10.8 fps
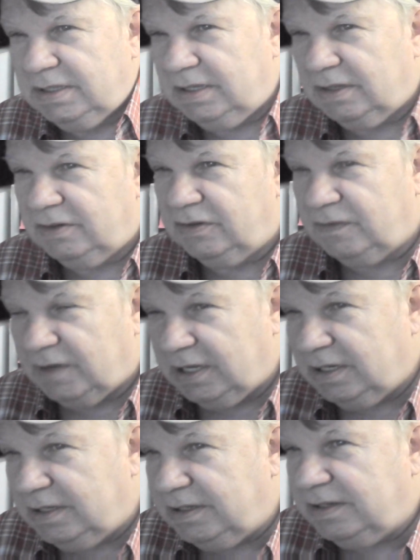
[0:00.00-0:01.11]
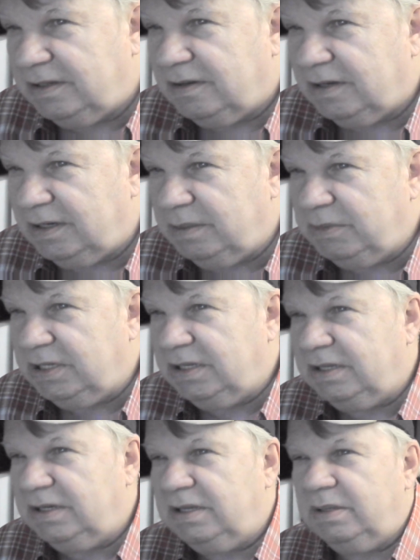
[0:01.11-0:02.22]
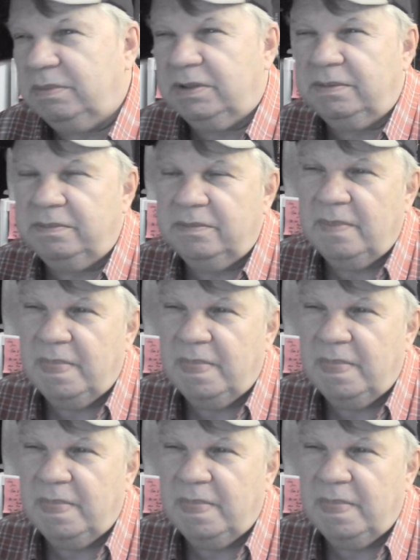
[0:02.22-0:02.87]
The elders finally declare him king at Hebron.